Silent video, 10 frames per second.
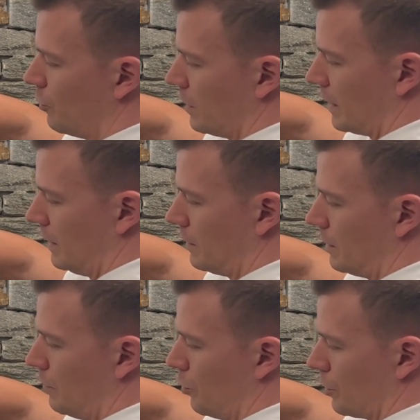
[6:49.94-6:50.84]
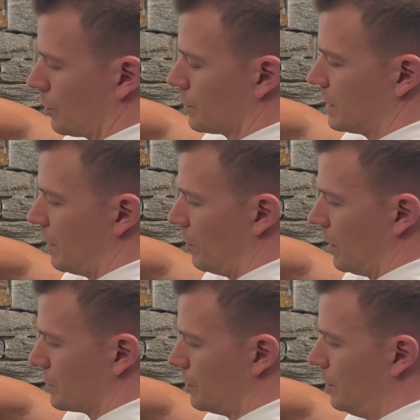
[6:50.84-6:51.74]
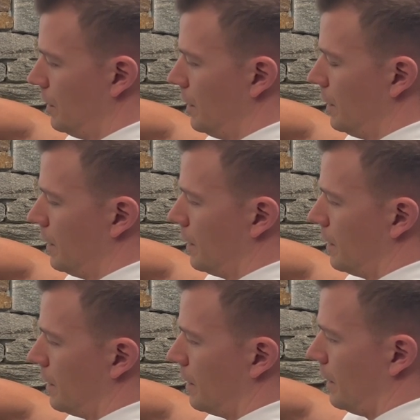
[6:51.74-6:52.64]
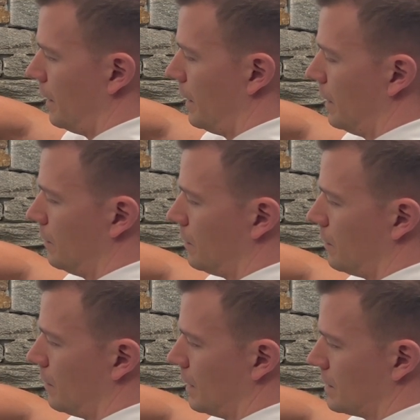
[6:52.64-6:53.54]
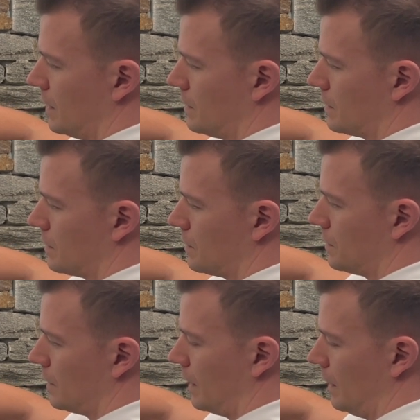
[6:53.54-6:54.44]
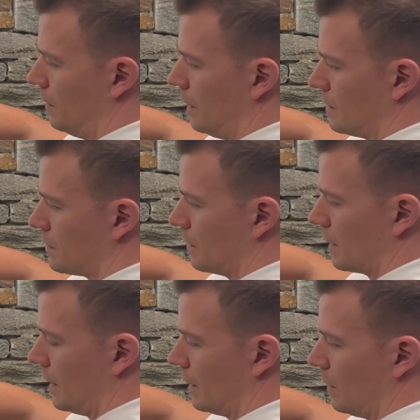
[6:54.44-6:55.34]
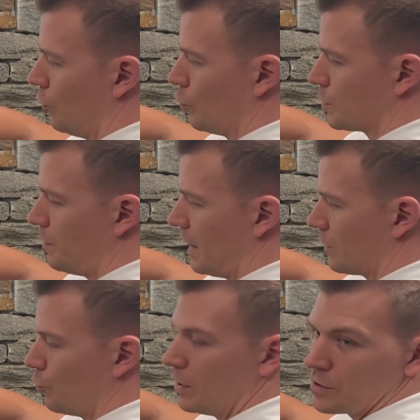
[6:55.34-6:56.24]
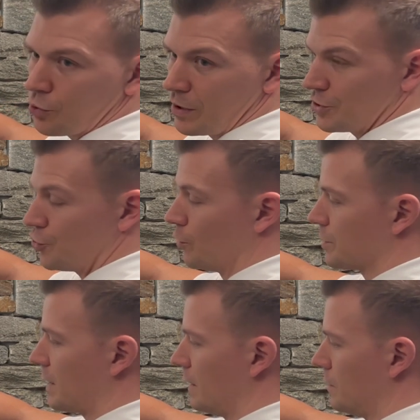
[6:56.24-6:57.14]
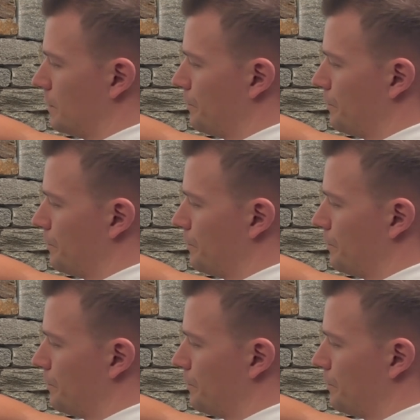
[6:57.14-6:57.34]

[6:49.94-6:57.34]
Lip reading: will hit the vertical stabilizer and assist in getting the nose back to its original state.